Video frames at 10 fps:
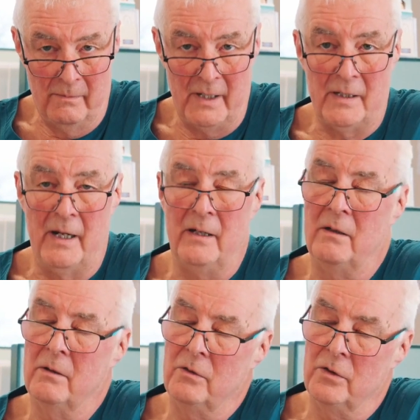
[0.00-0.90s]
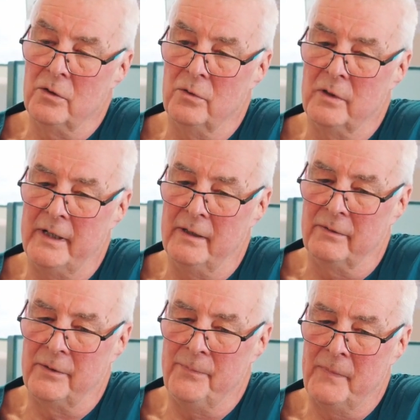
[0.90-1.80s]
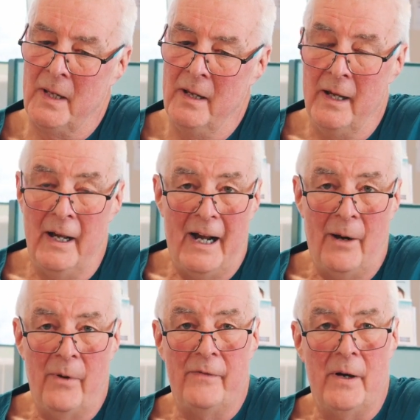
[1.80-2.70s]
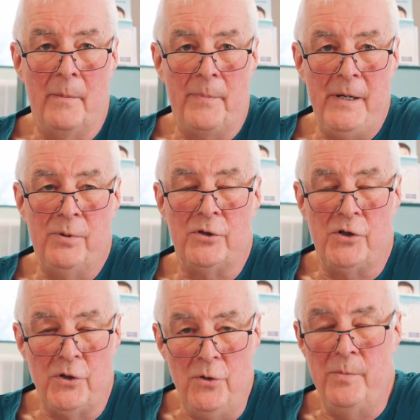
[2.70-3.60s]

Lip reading: maintaining good oral health. However, people do